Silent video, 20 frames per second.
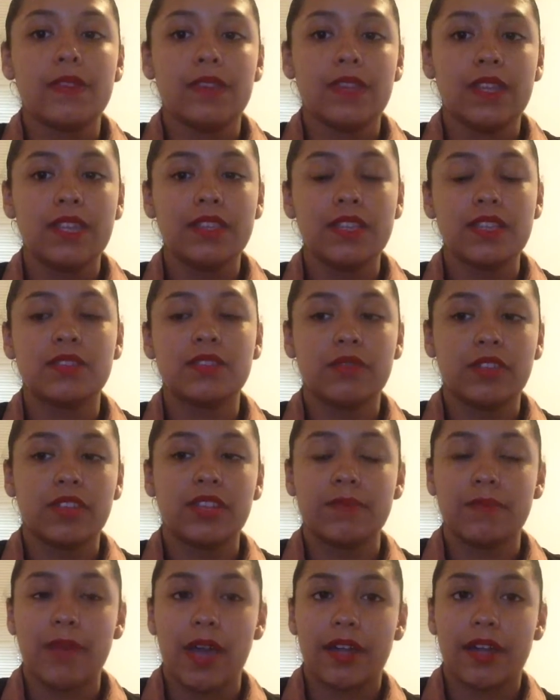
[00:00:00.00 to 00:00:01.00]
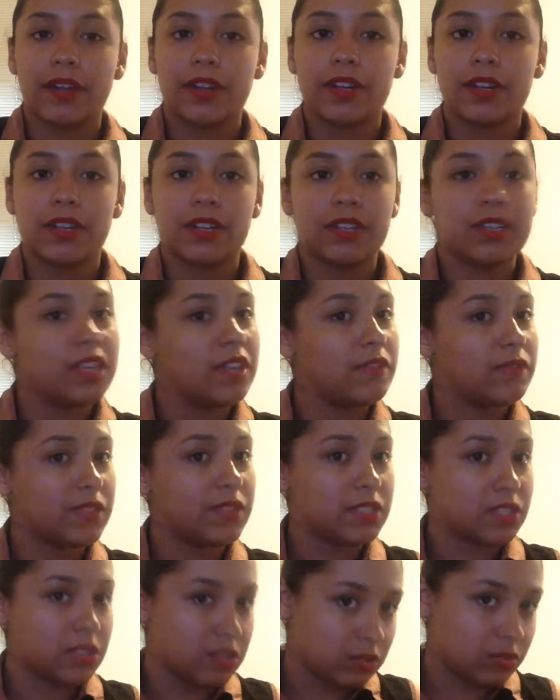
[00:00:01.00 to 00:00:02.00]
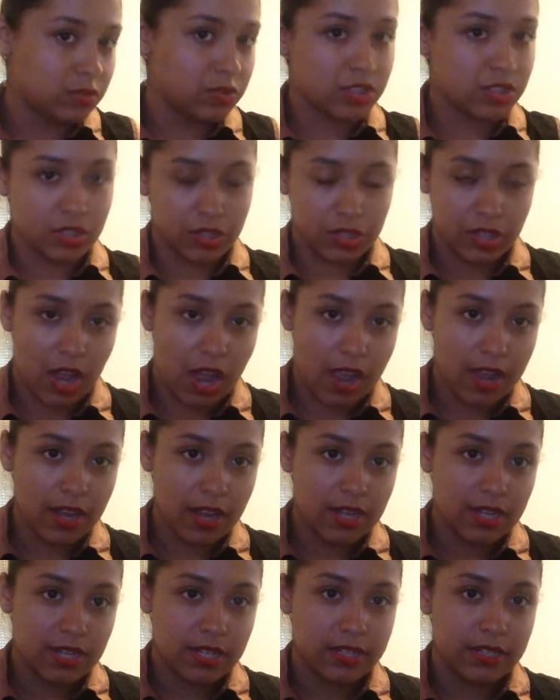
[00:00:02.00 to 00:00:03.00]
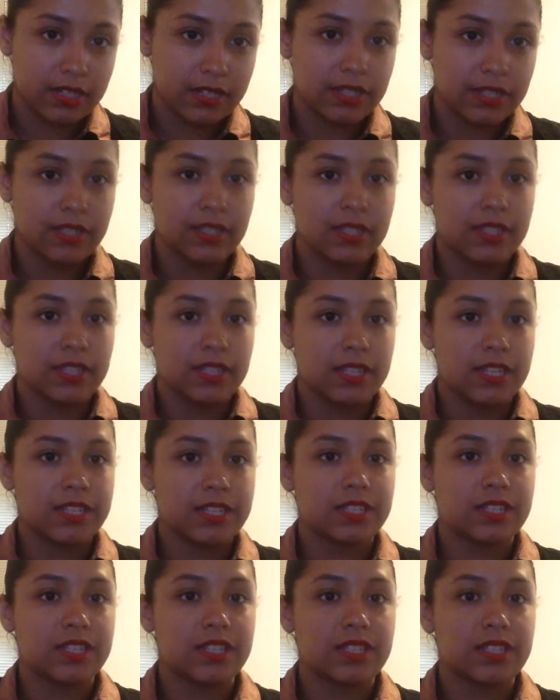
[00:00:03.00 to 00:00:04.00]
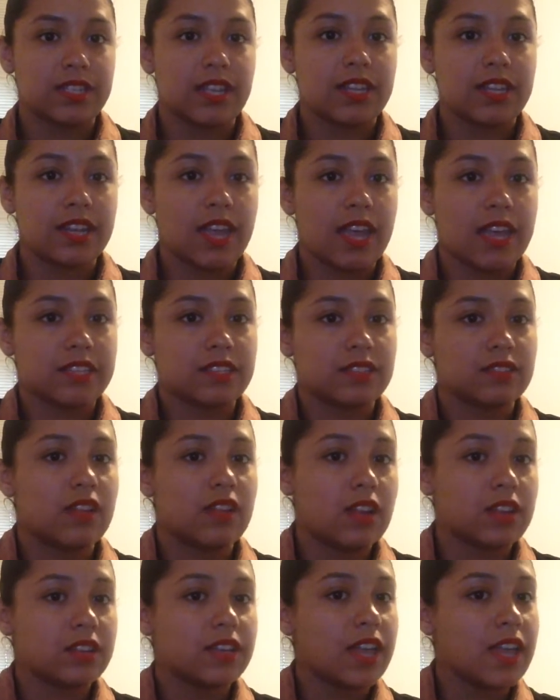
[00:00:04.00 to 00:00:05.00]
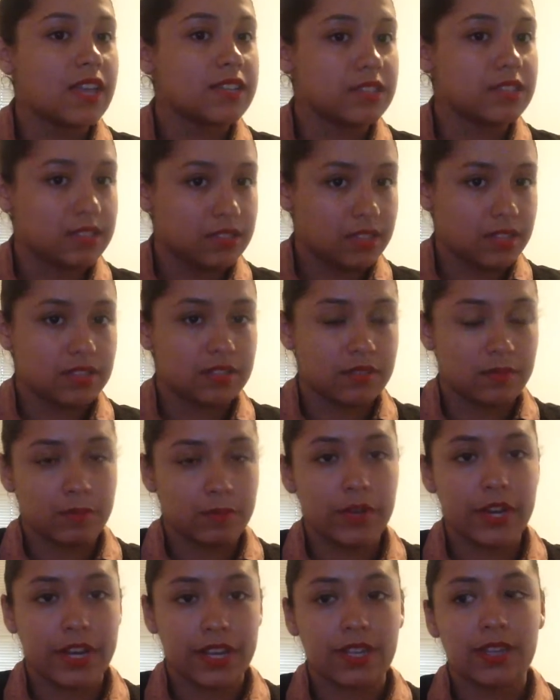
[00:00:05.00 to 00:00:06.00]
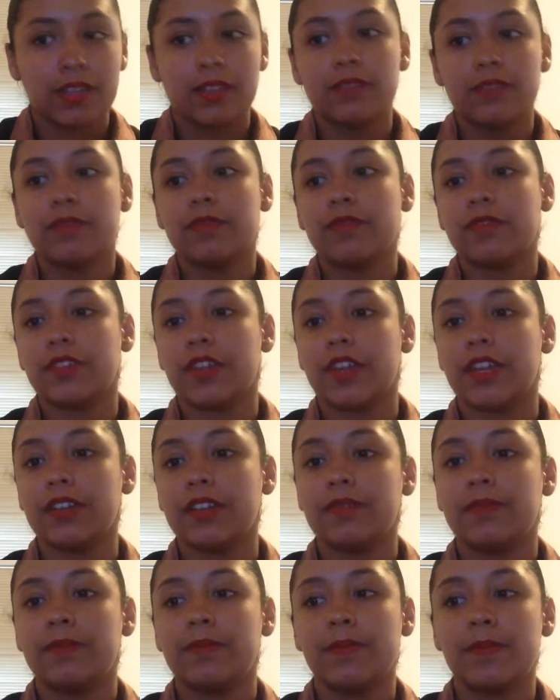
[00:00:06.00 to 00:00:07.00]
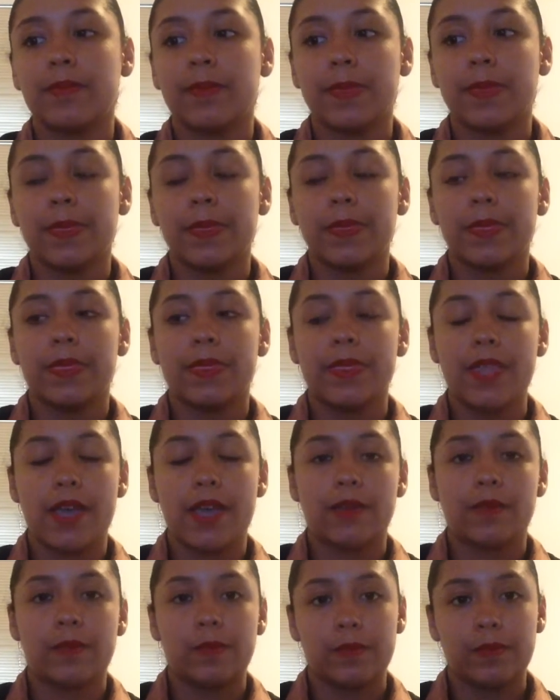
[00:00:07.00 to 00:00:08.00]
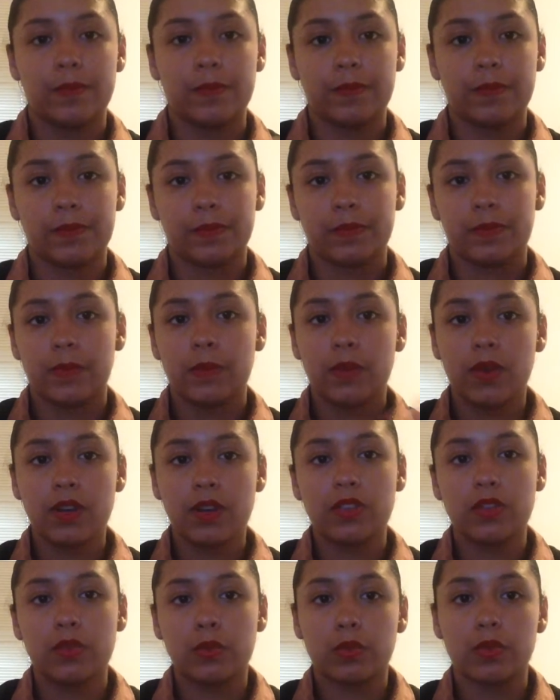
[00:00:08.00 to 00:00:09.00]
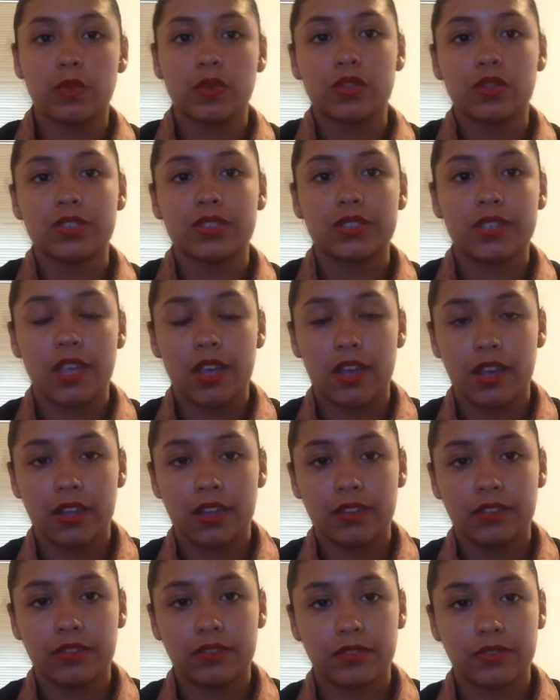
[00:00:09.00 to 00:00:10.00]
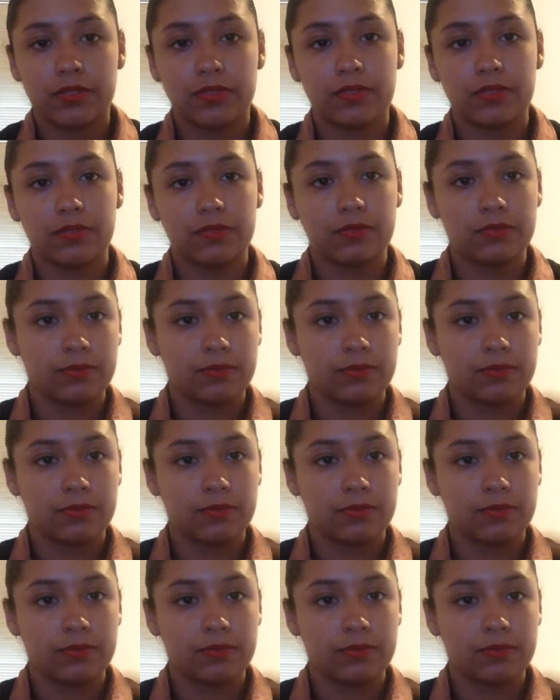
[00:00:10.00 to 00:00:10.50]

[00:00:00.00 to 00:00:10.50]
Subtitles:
it doesn't really matter if it's loose or not. It's just that as long as it doesn't break, right? Now, one of the rules of